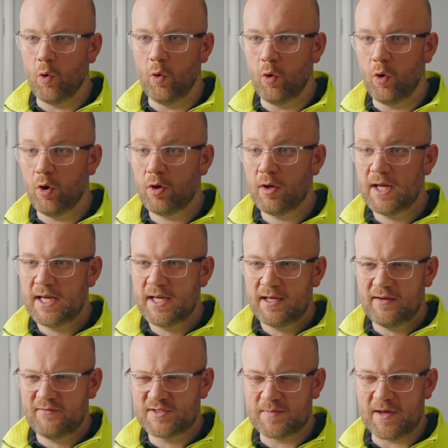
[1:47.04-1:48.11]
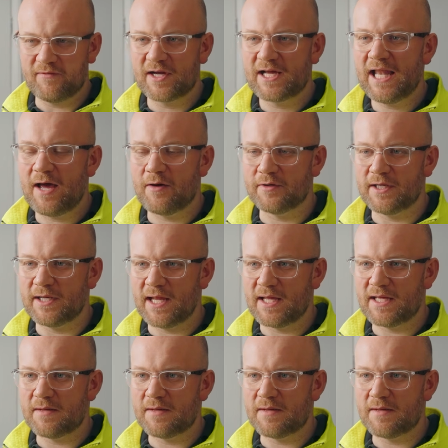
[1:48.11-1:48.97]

Or if it's a bit of a cloudy day,